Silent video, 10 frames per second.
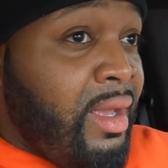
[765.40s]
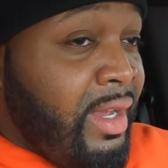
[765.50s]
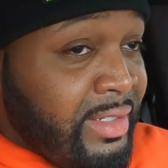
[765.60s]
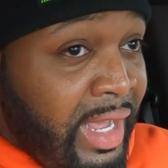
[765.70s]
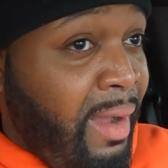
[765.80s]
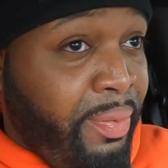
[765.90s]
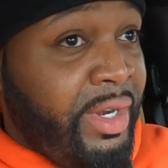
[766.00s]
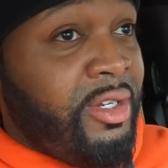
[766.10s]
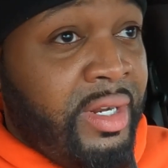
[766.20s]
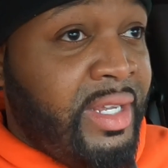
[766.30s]
I'm
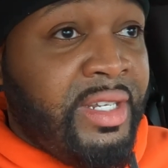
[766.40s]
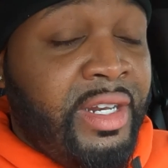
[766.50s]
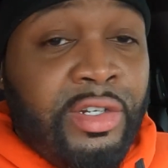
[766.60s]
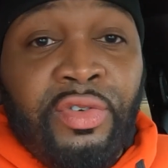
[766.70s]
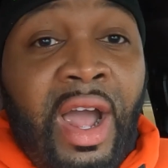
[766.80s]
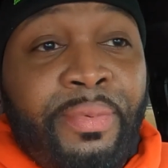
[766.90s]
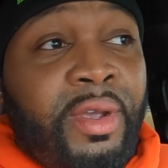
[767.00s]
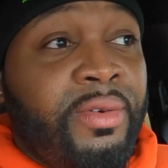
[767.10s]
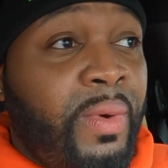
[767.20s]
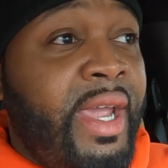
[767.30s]
pretty sure that's gonna drop
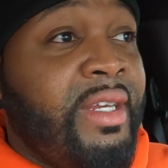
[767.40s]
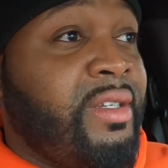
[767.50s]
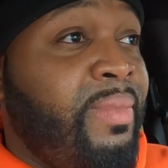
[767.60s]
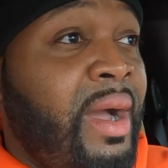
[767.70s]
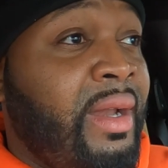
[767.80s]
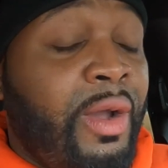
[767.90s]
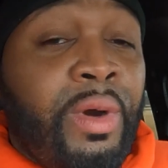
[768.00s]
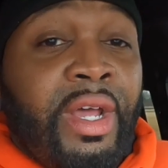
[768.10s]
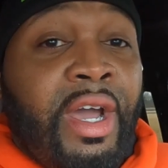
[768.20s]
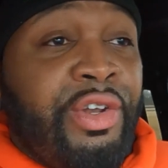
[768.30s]
your range to probably like
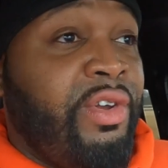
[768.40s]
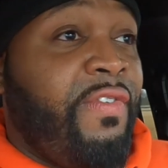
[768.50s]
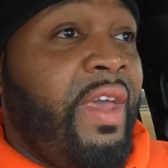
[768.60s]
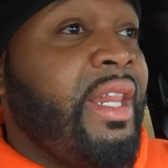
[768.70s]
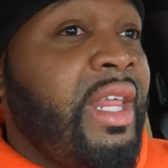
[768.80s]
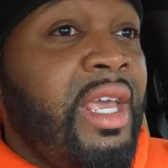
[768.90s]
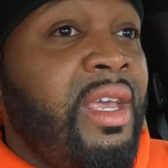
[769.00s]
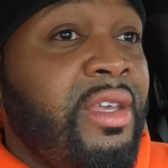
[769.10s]
what, 150?